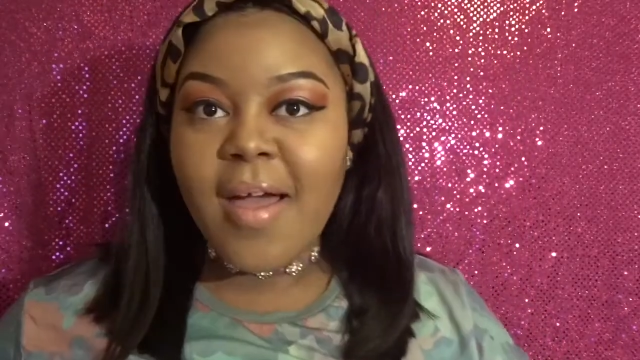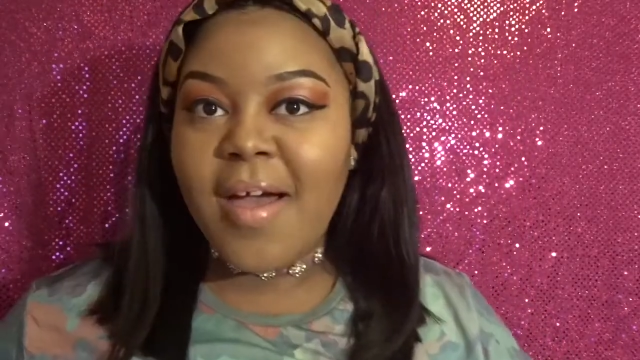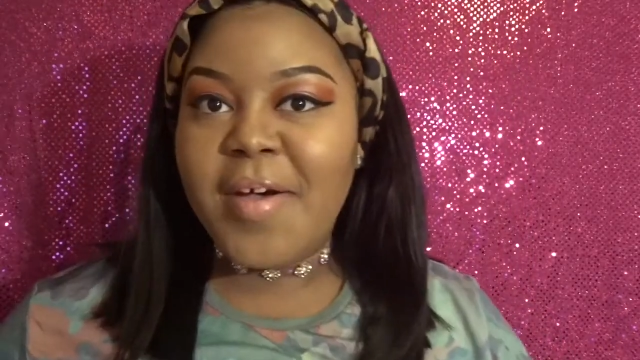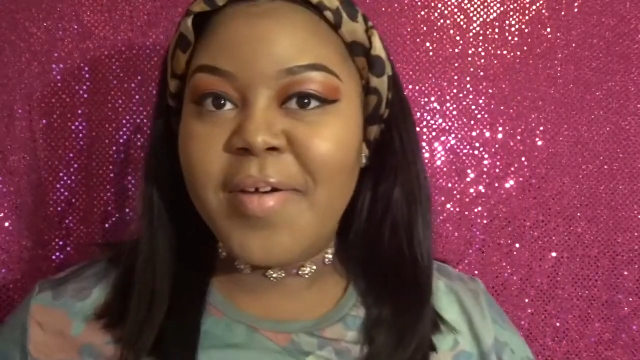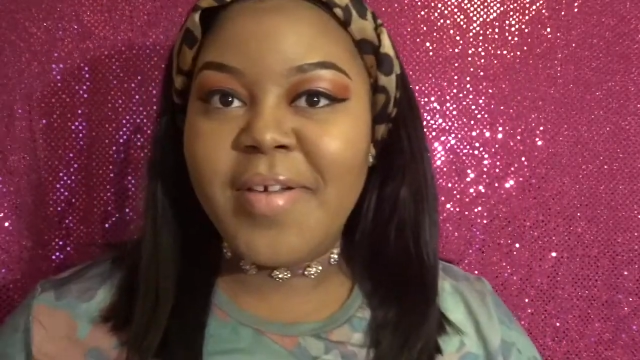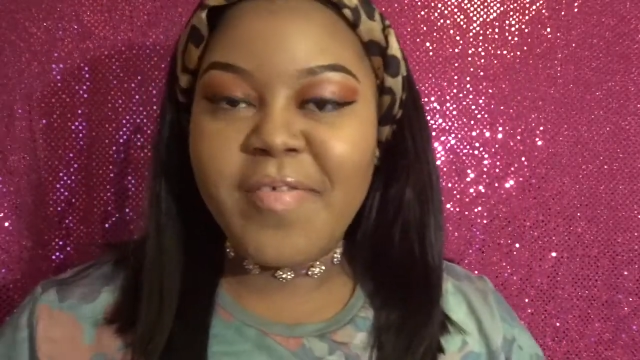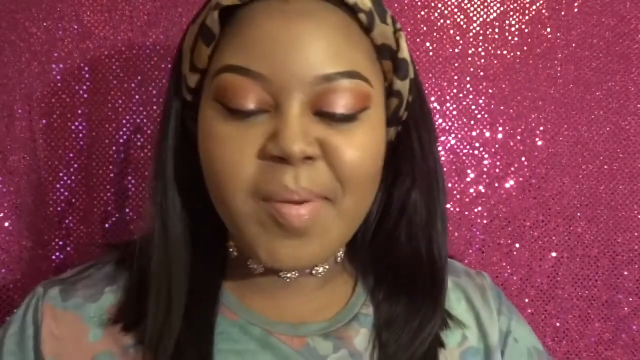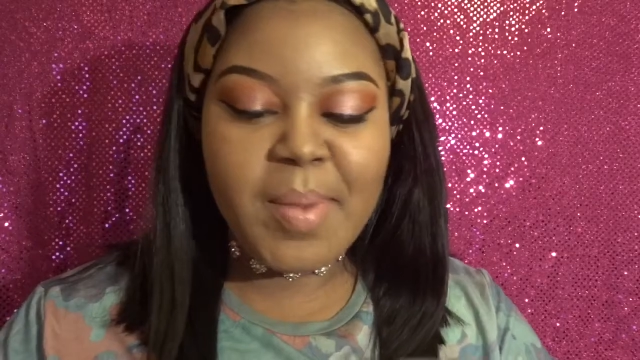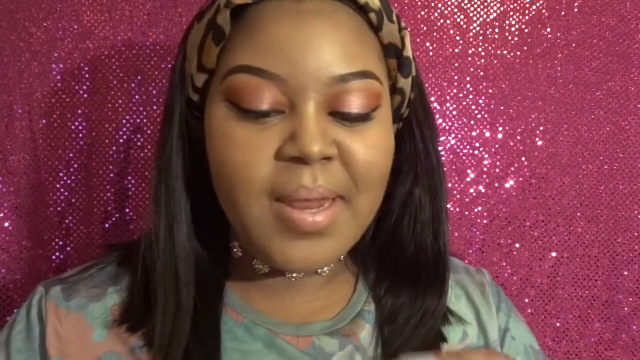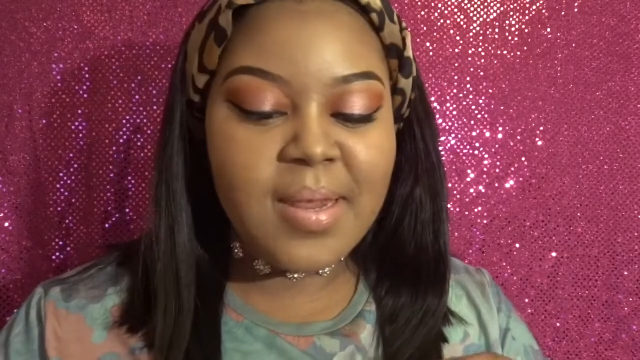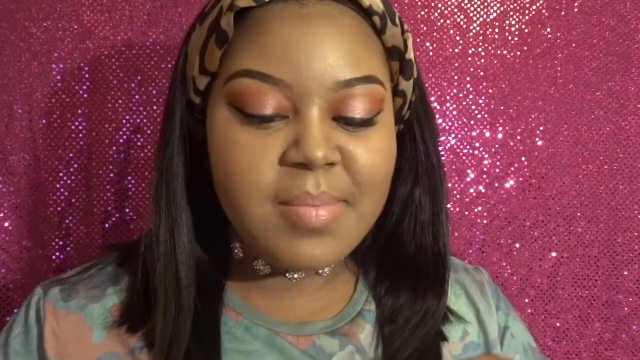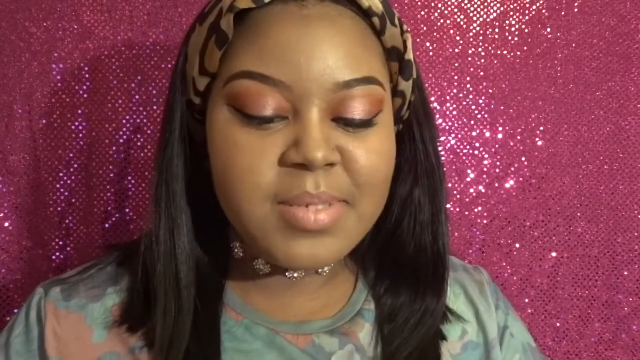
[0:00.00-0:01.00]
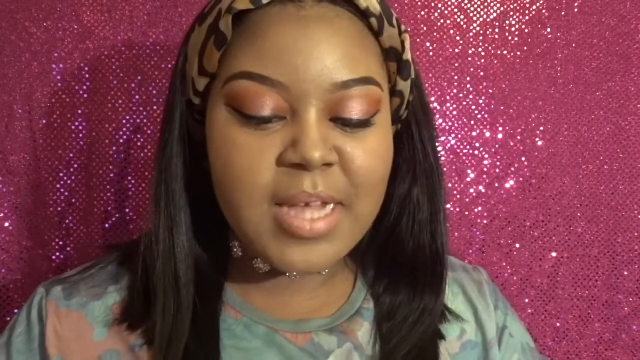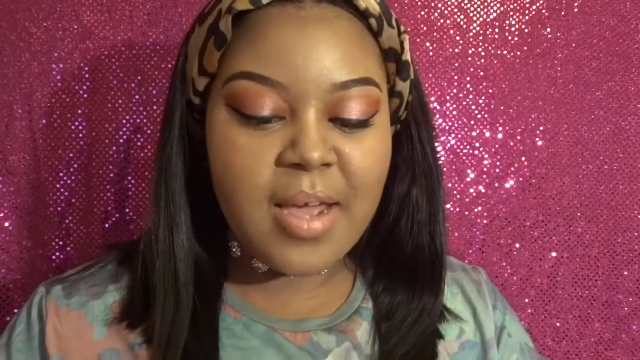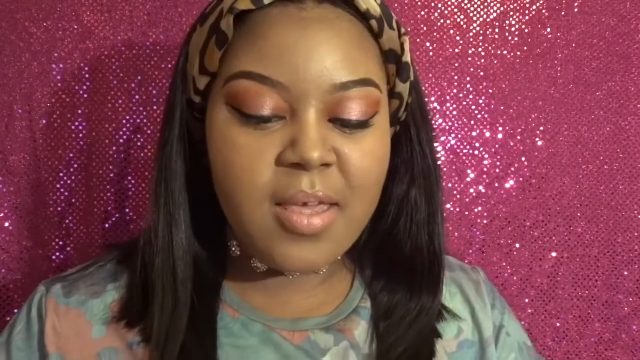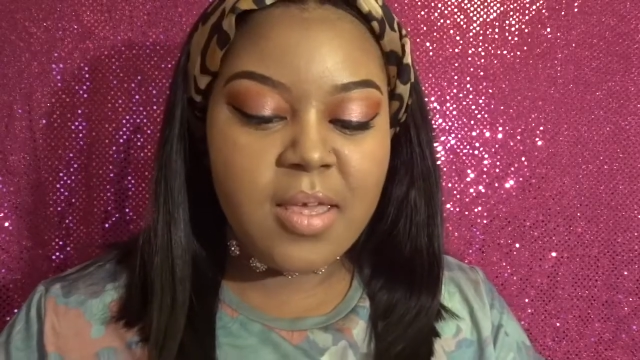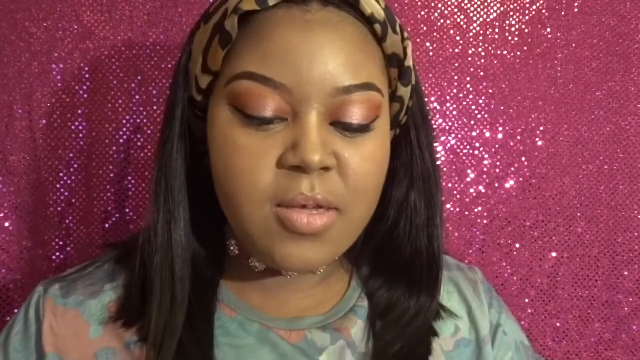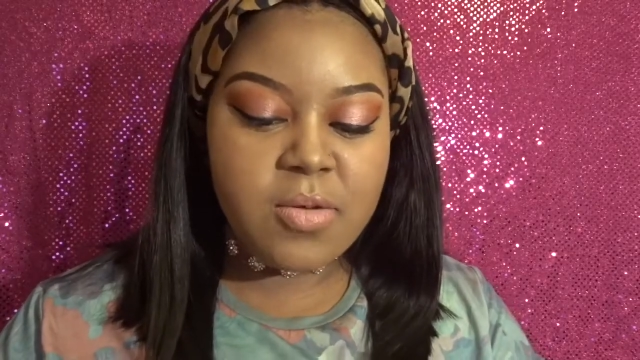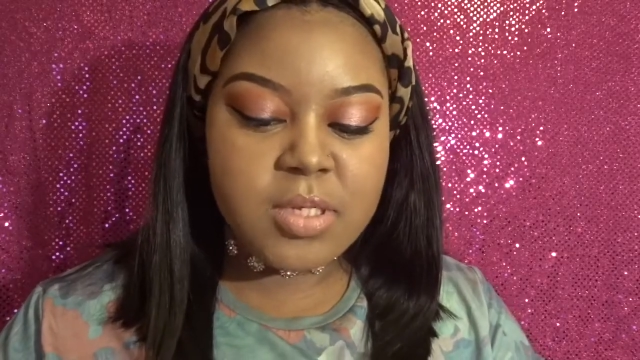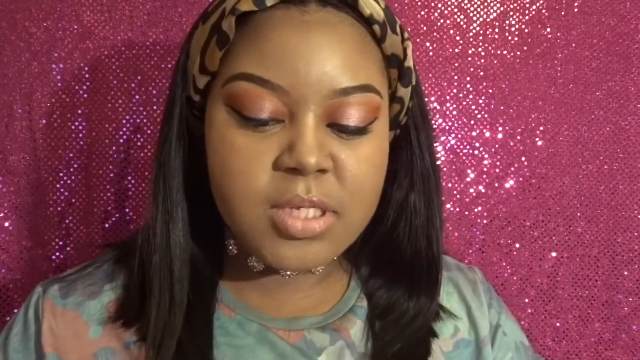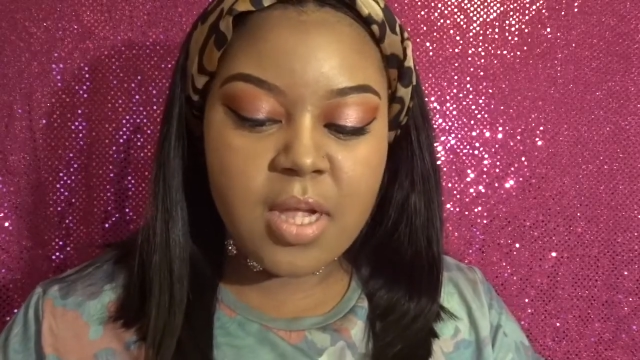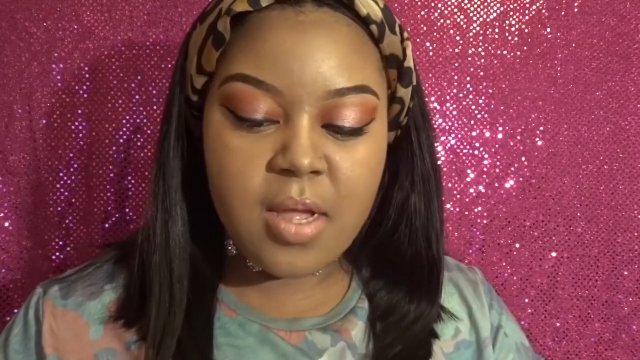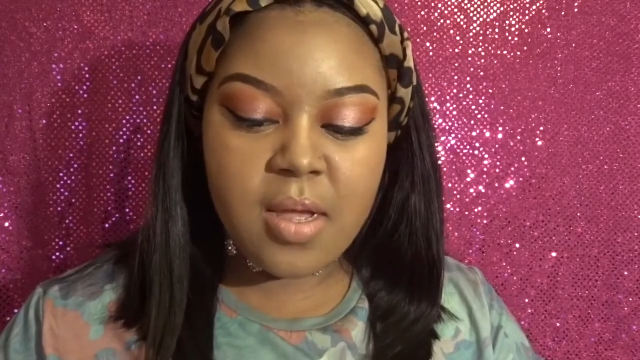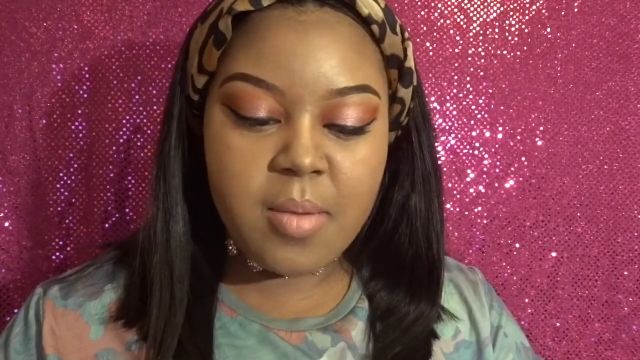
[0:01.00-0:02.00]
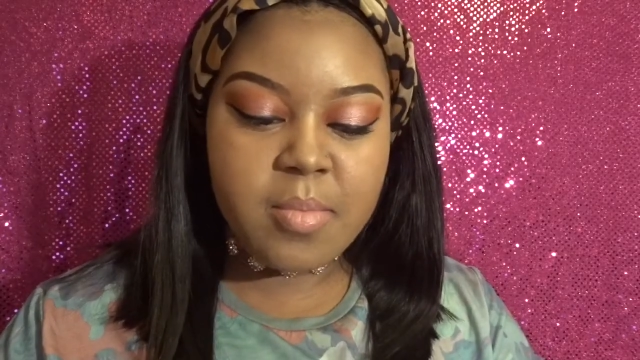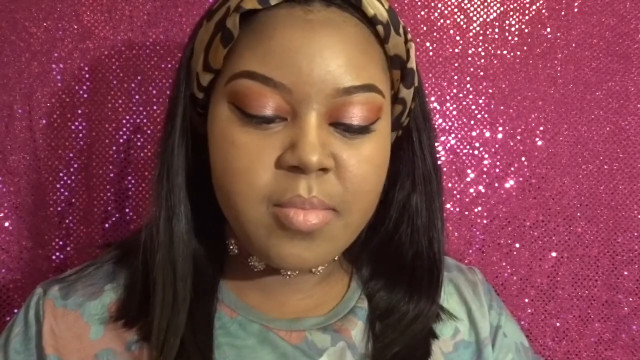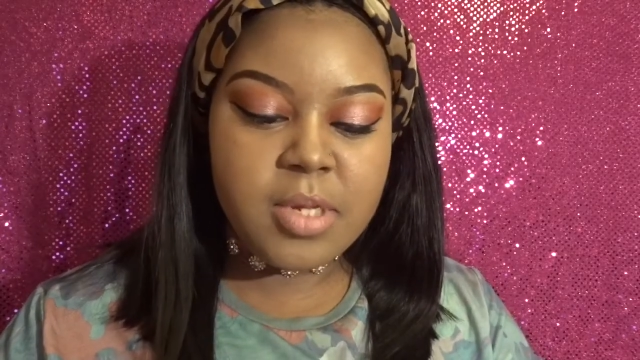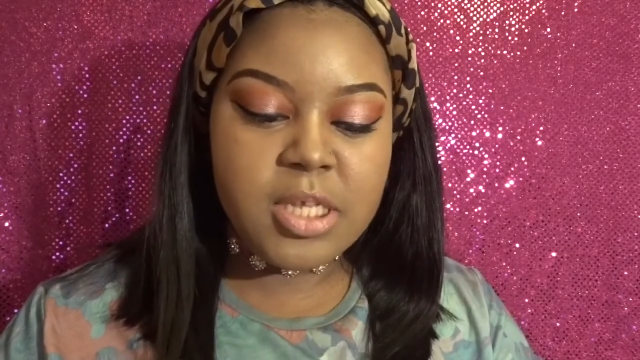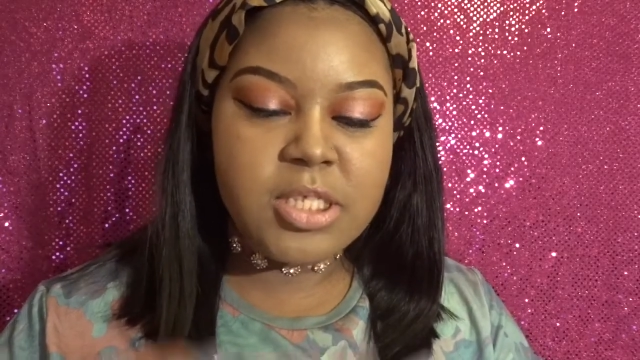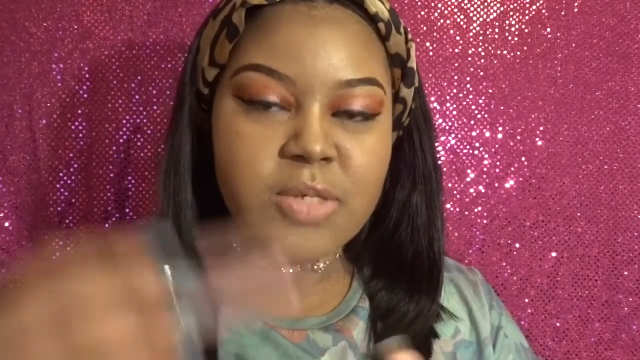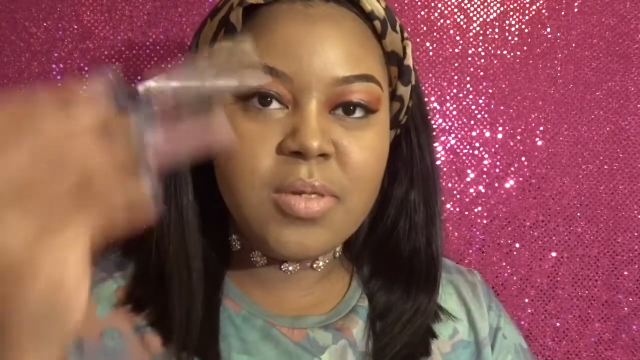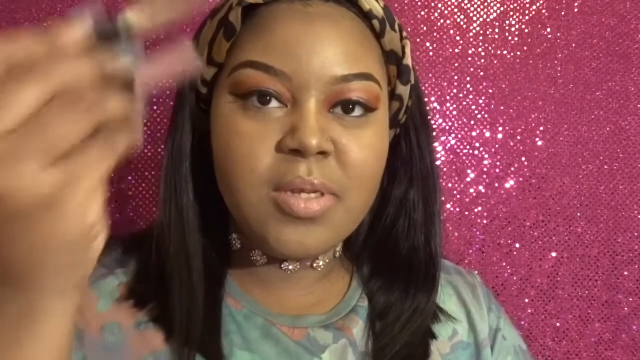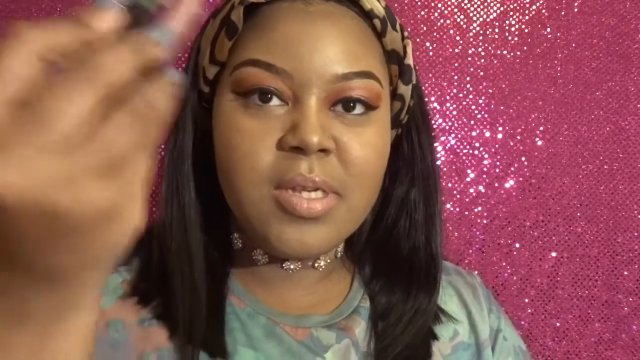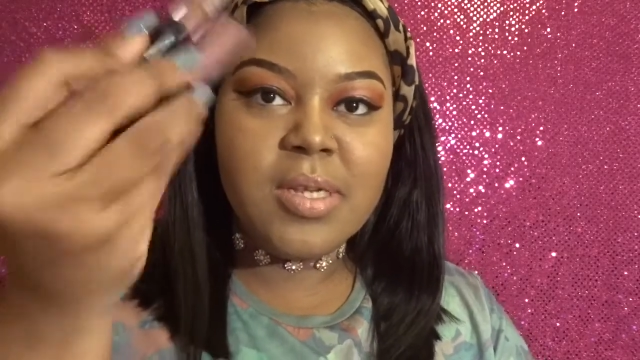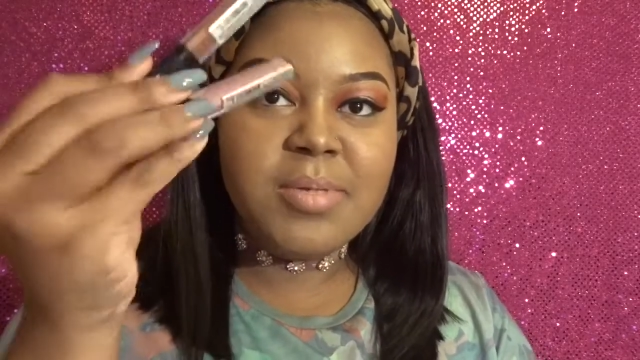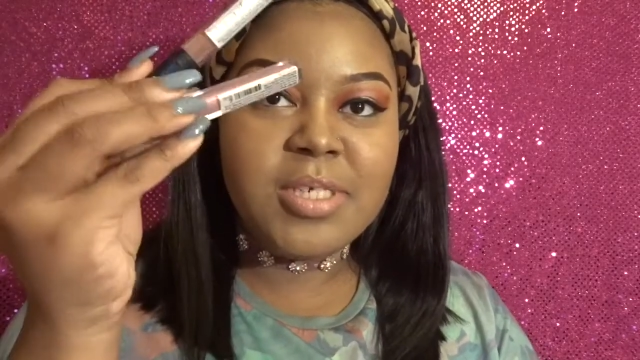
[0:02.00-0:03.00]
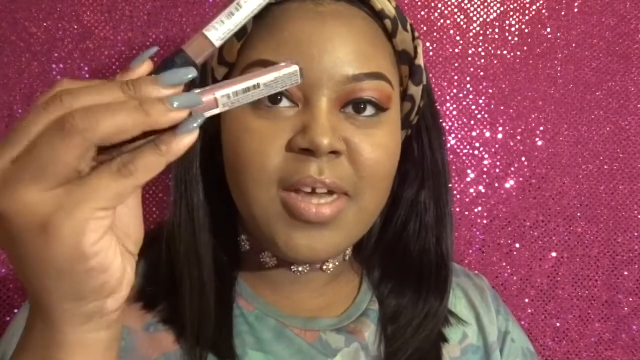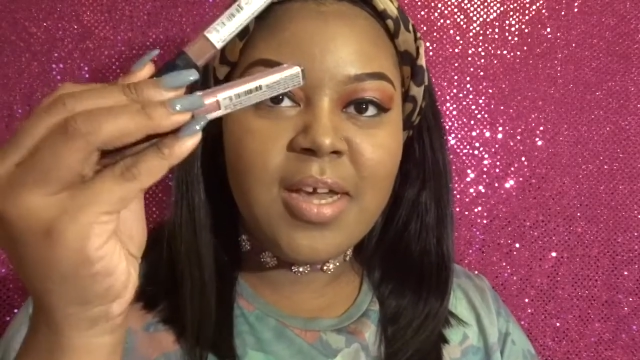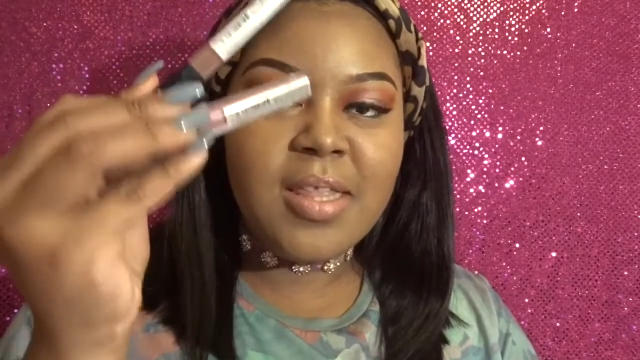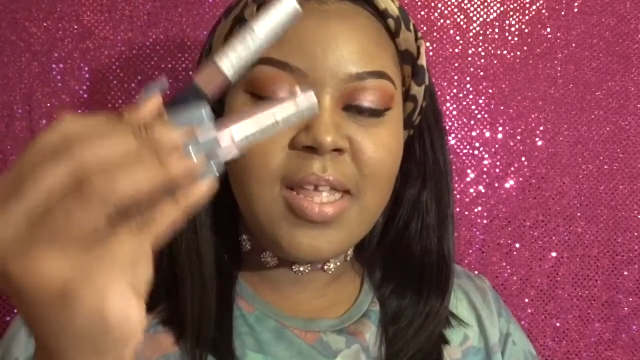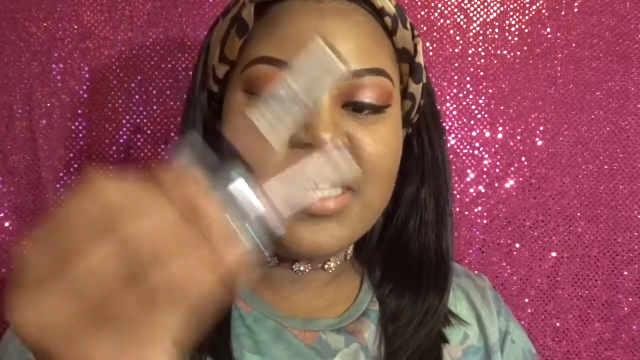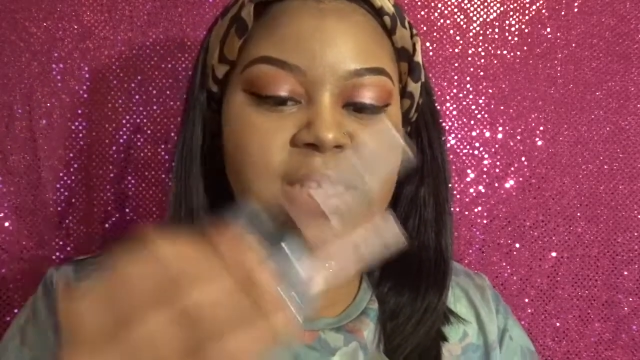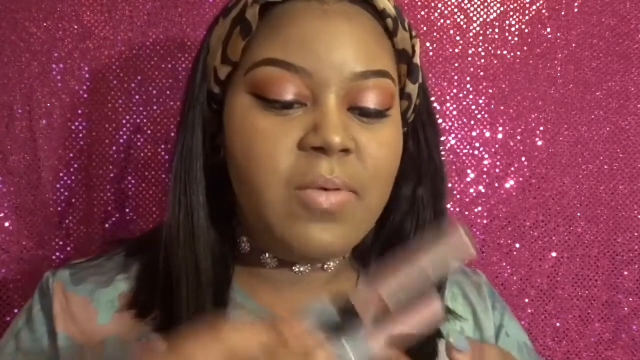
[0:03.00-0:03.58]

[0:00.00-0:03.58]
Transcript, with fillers: Oh, and for my lips I use um these two little lip shine things.